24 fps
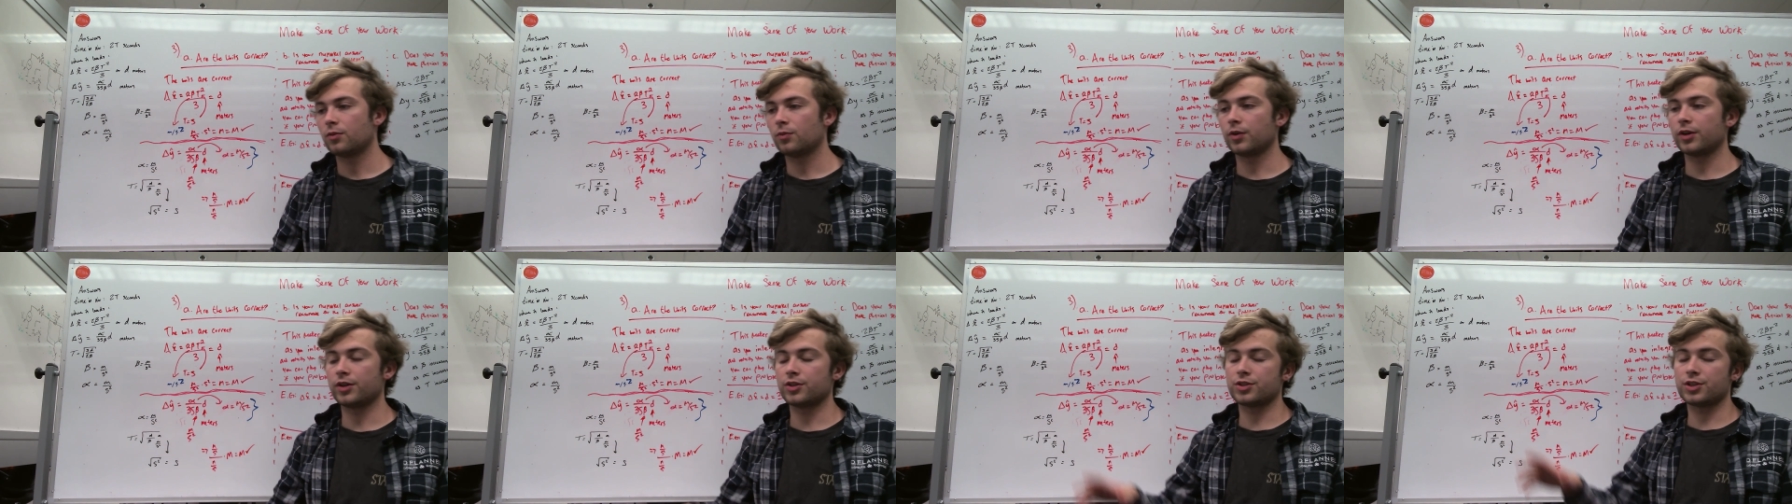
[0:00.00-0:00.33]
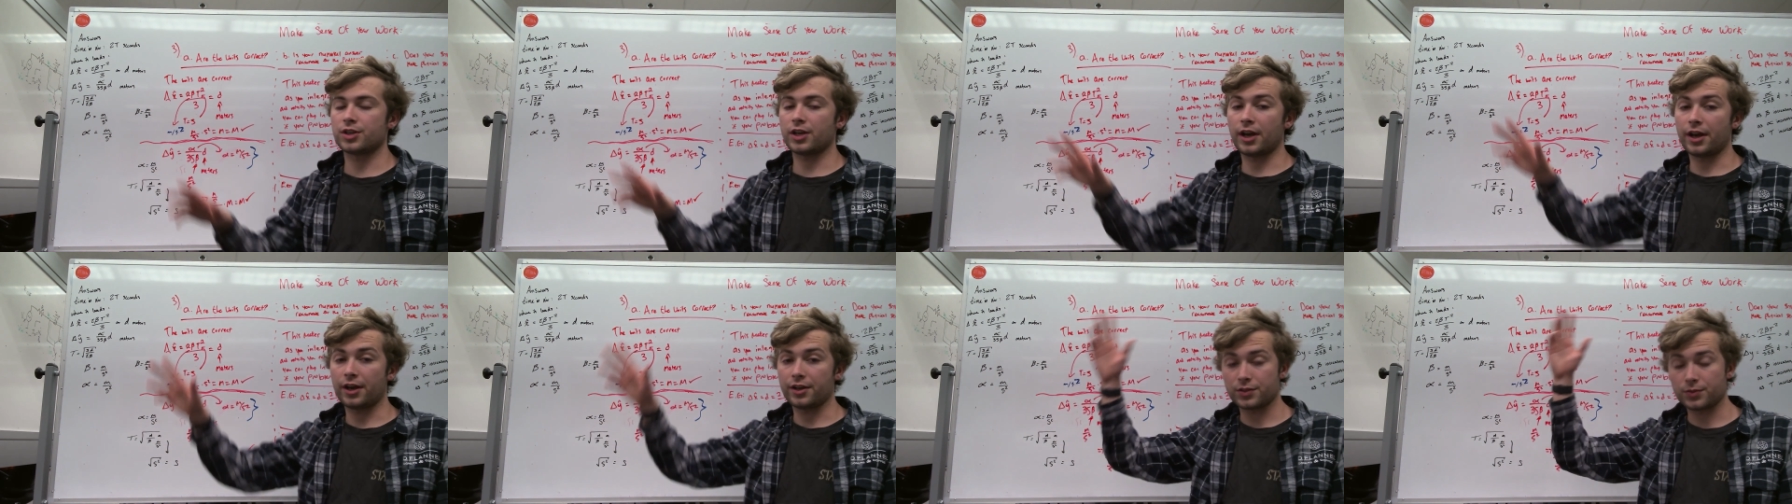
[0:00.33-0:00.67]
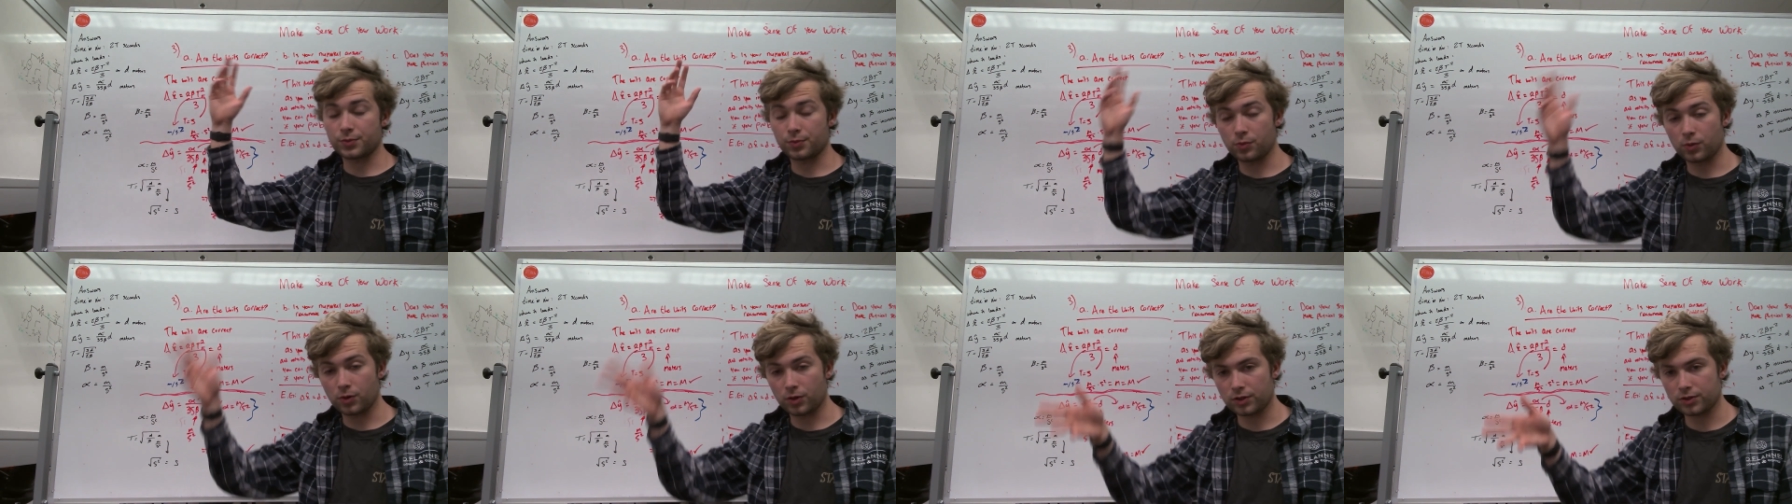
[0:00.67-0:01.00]
which
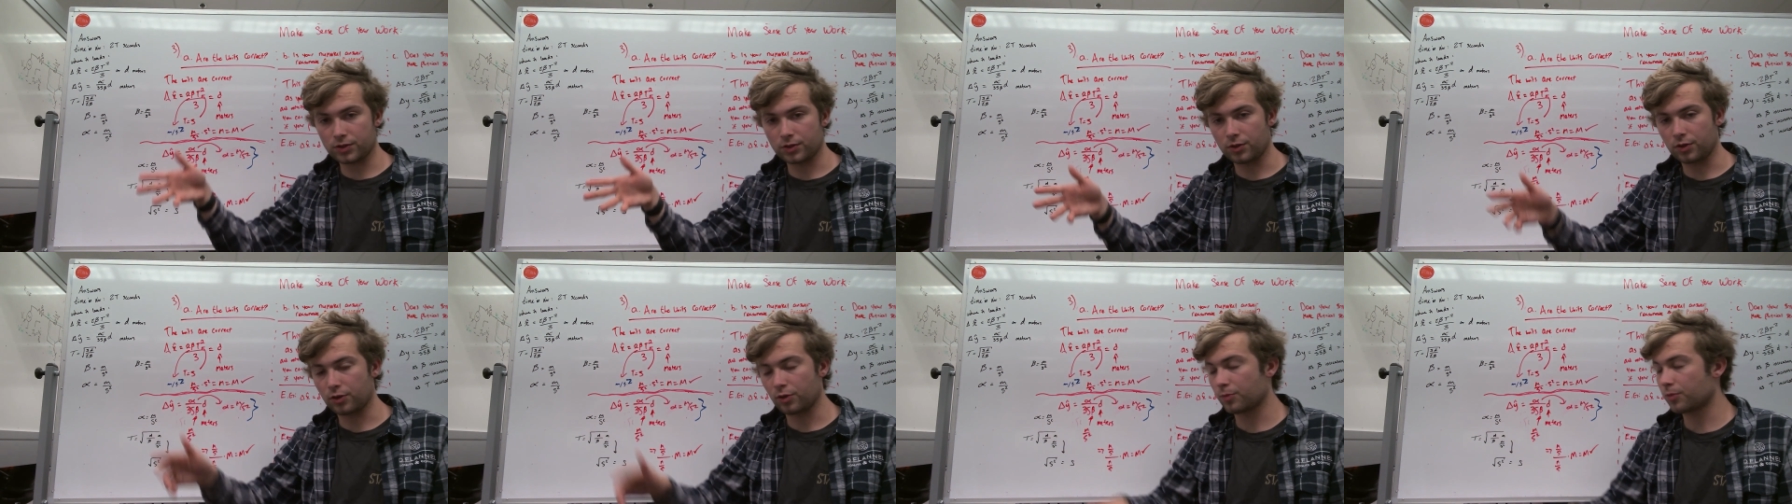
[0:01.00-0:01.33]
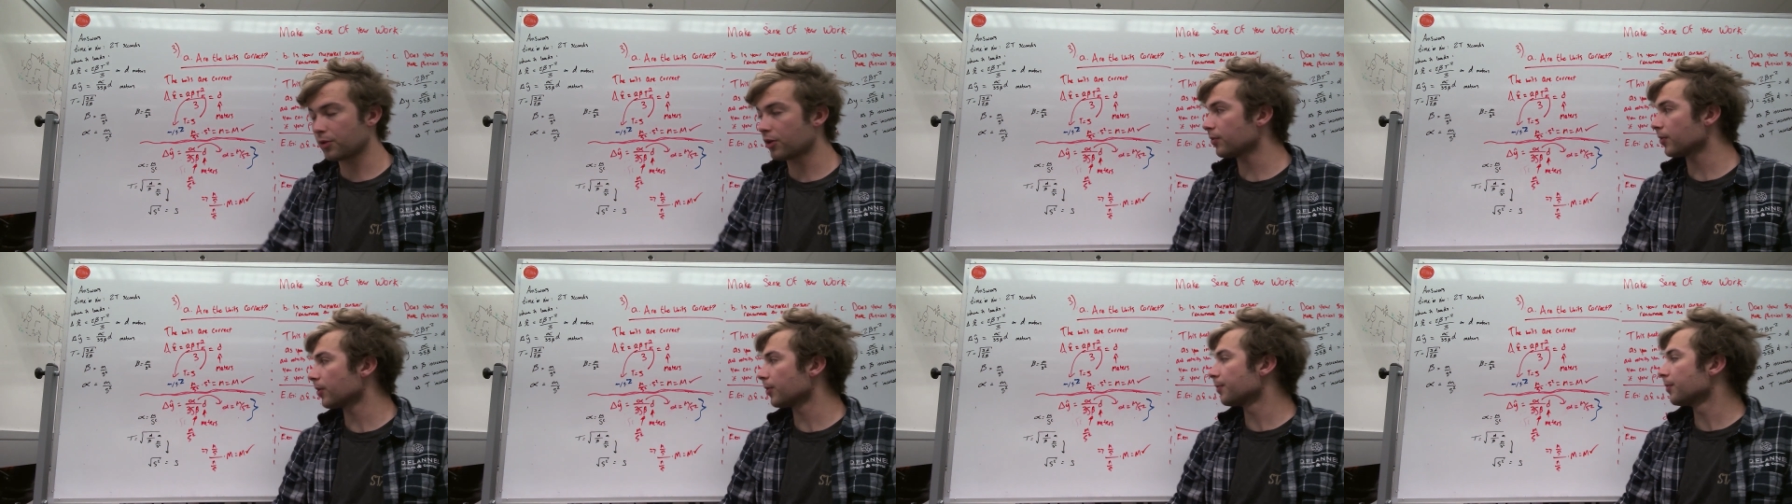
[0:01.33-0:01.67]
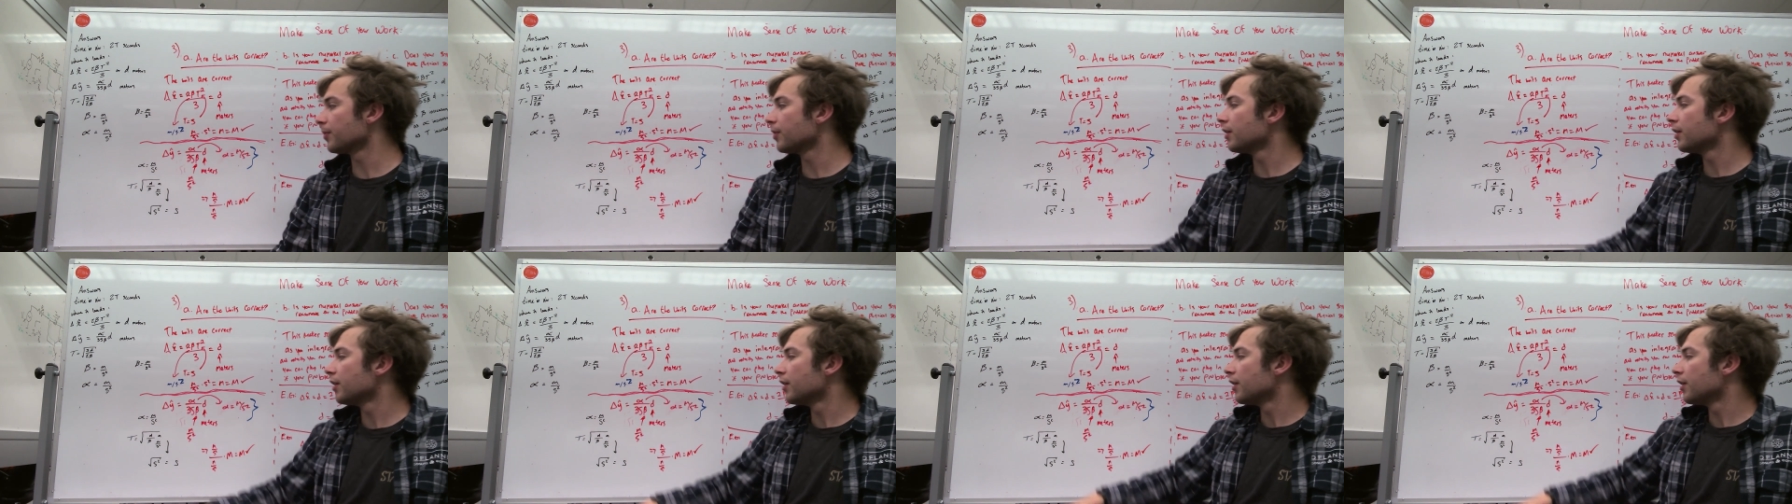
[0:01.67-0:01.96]
has worked the whole problem.